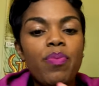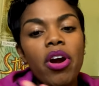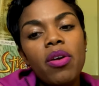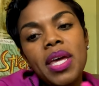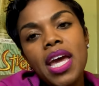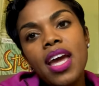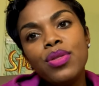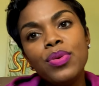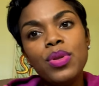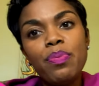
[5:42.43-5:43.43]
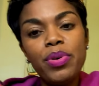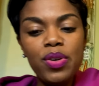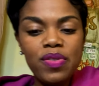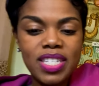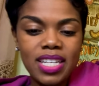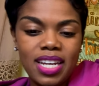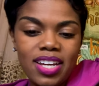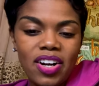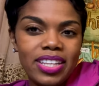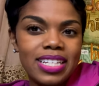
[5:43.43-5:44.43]
permeate through the booths and
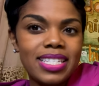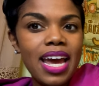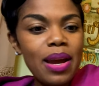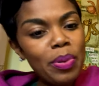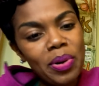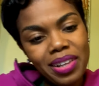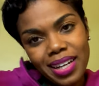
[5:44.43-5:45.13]
get on the table